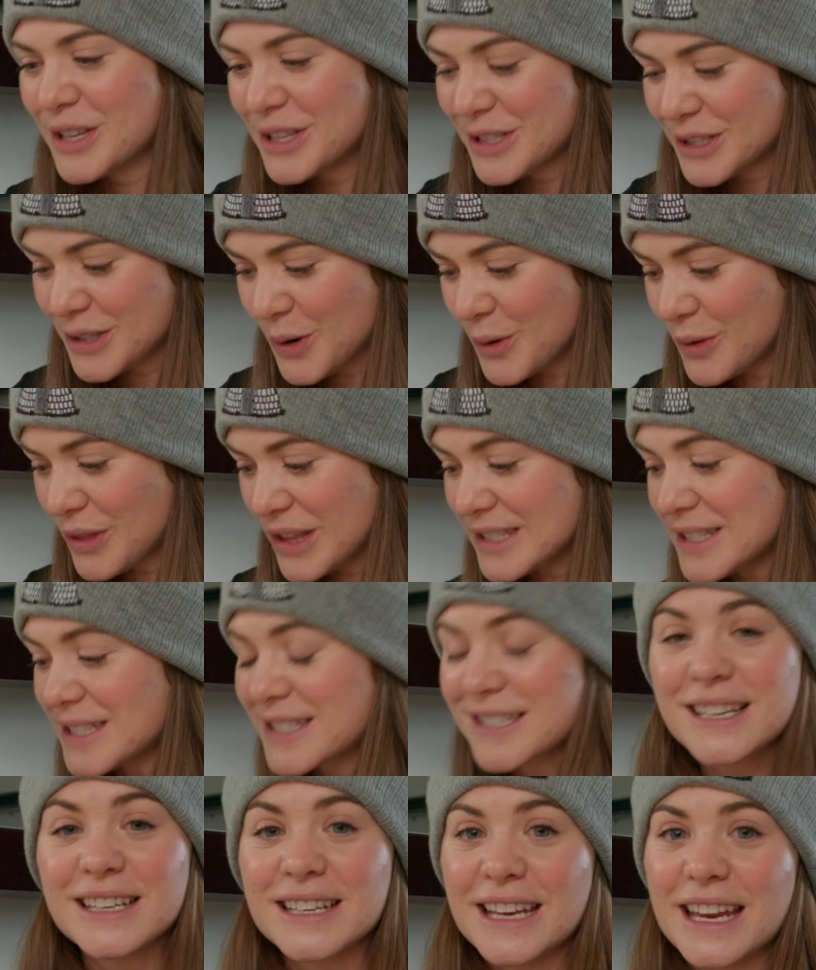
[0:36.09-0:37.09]
So this is
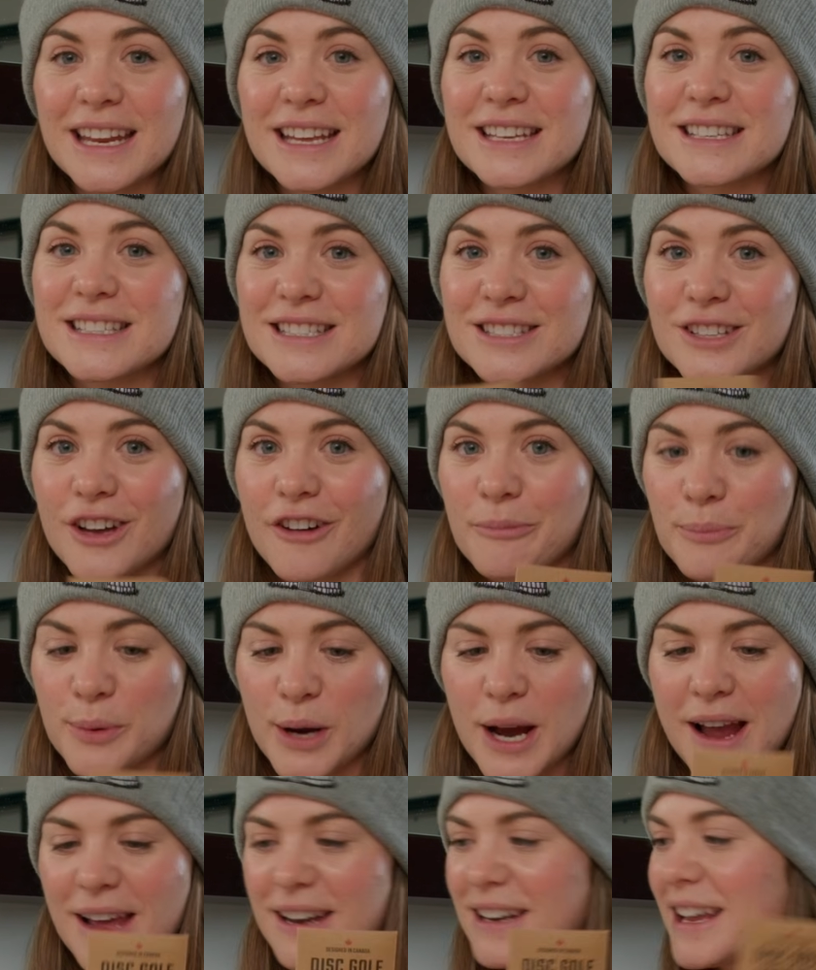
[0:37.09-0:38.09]
a Canadian disc golf
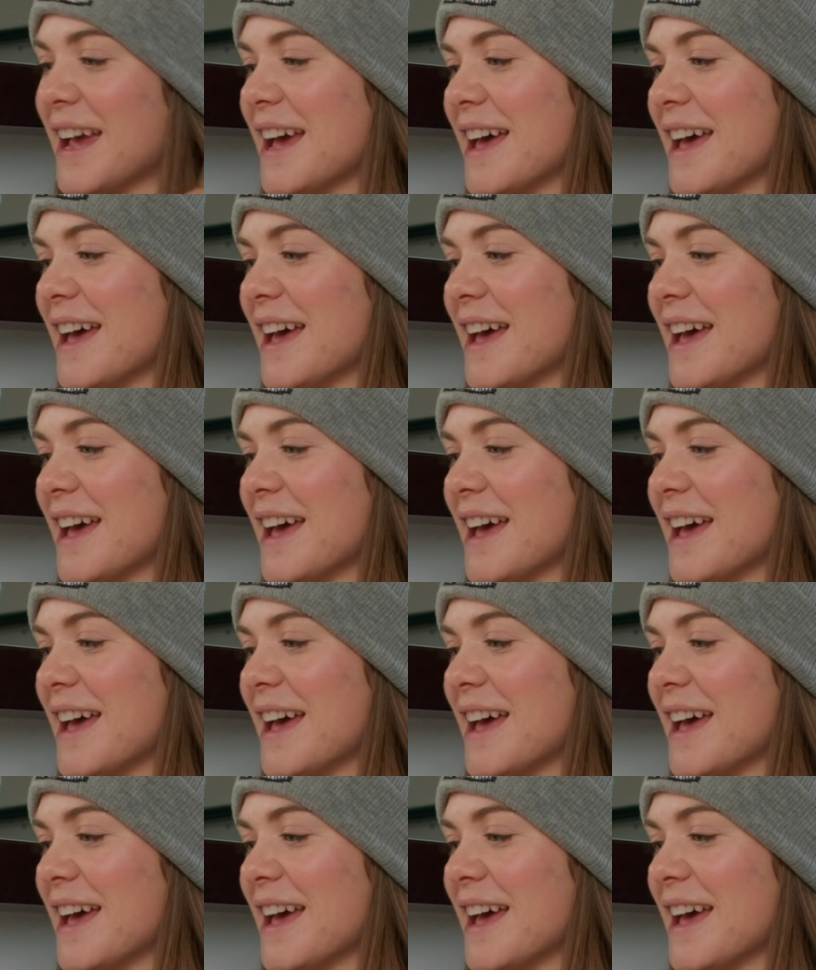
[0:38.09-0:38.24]
brand,